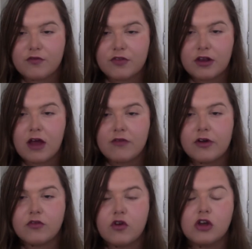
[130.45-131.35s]
For the love
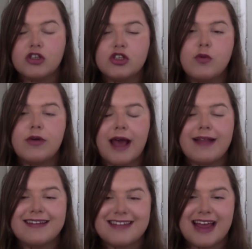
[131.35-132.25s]
of God, you will
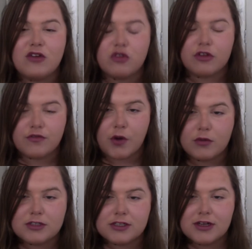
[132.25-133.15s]
get a dangerous
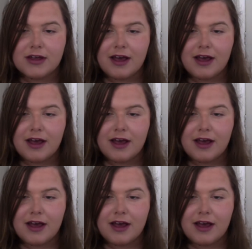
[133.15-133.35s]
fault.